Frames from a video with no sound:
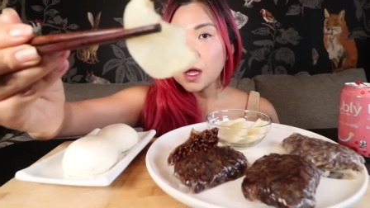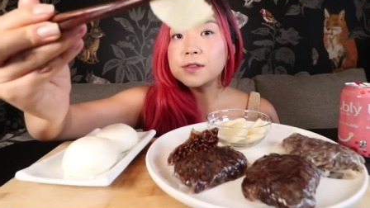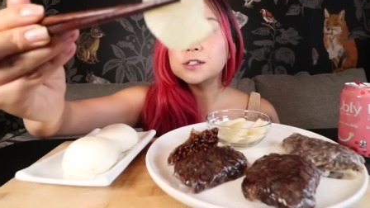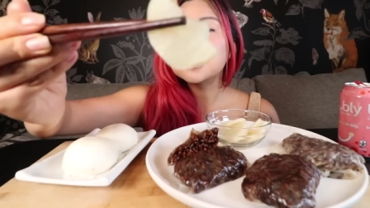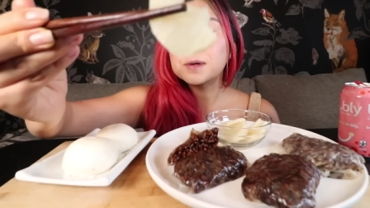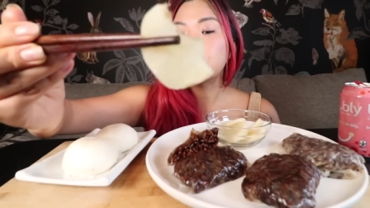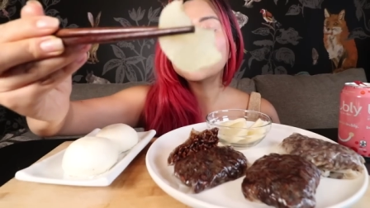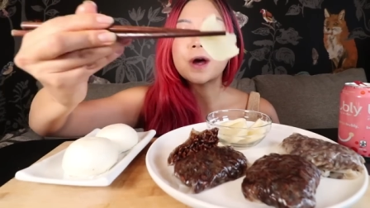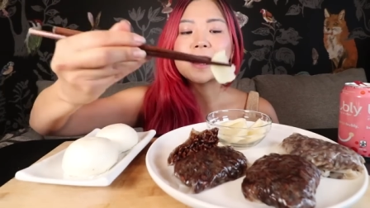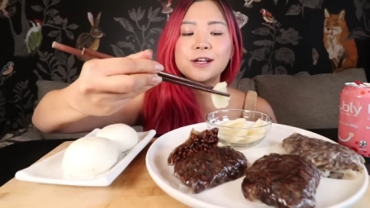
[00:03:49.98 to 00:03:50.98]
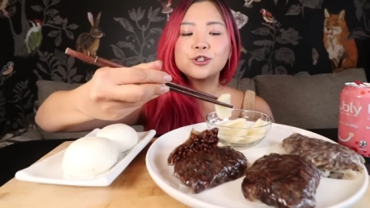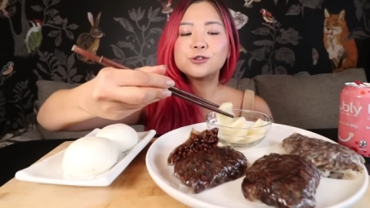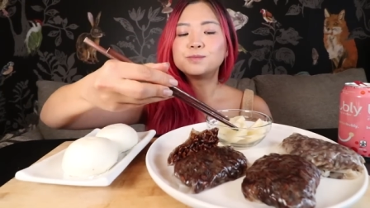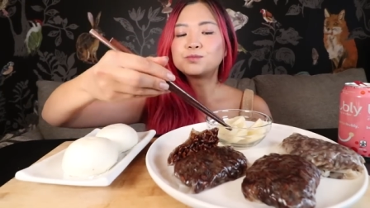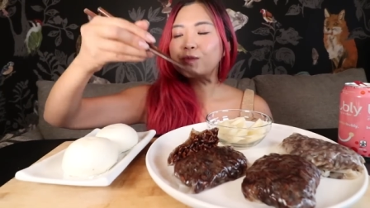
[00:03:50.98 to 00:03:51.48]
This is pickled
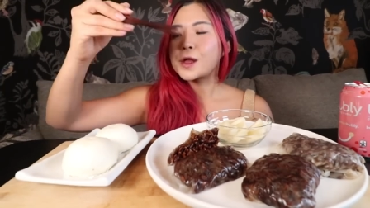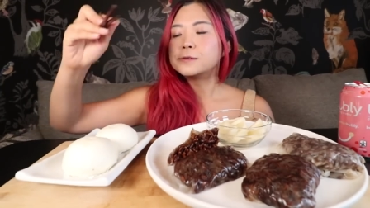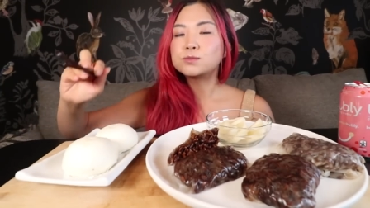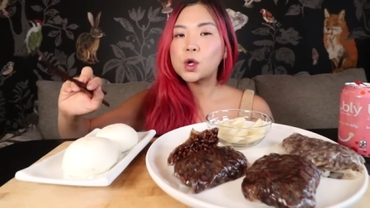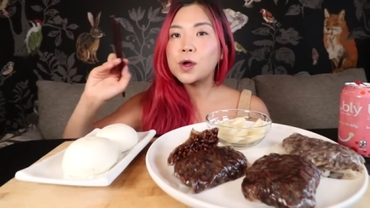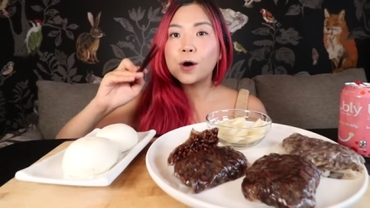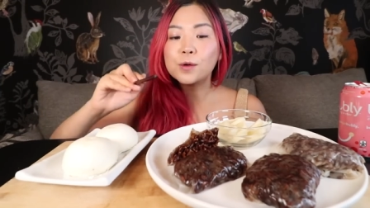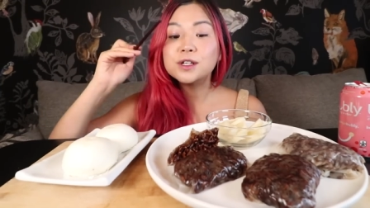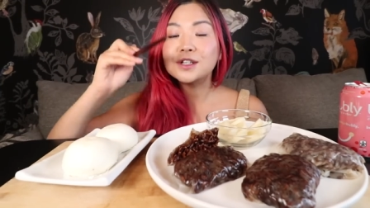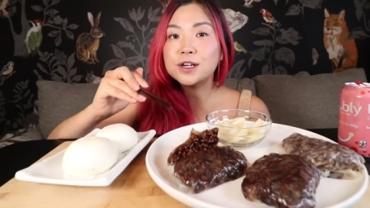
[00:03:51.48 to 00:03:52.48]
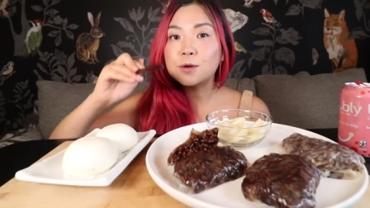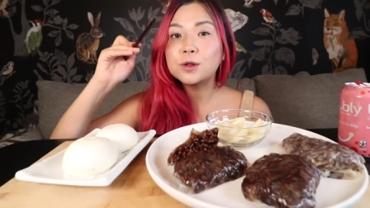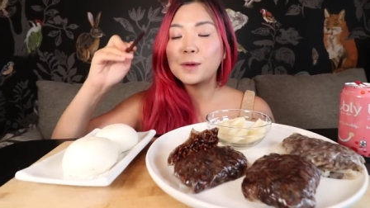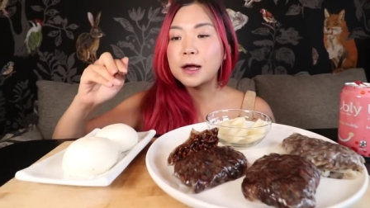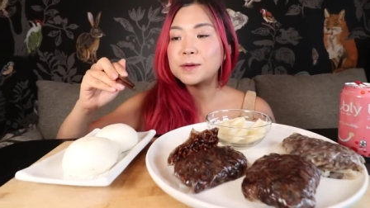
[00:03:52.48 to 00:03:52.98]
radish. We always eat it
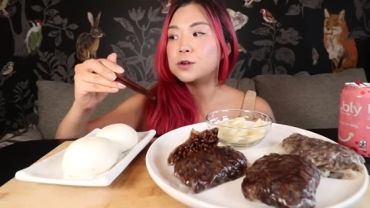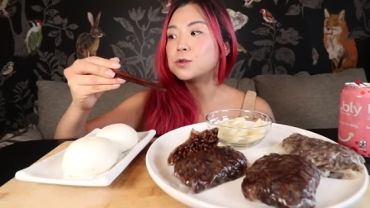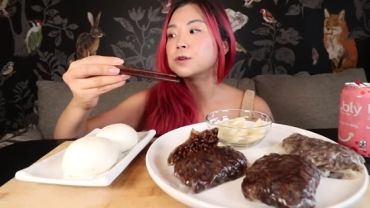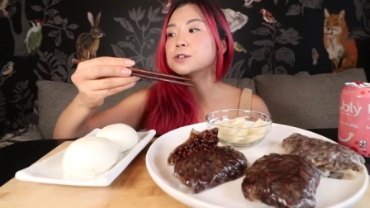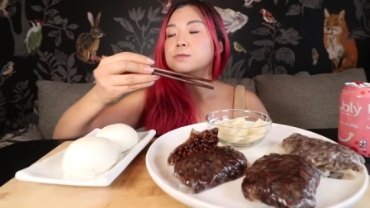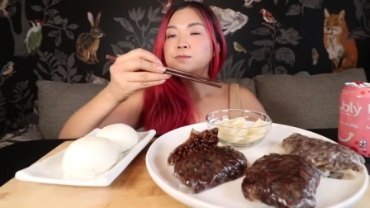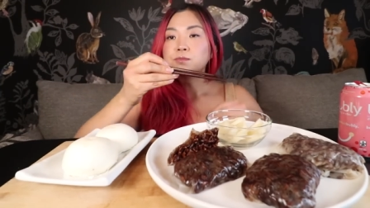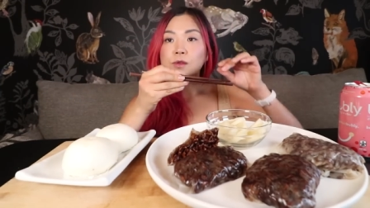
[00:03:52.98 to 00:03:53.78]
with black bean noodles.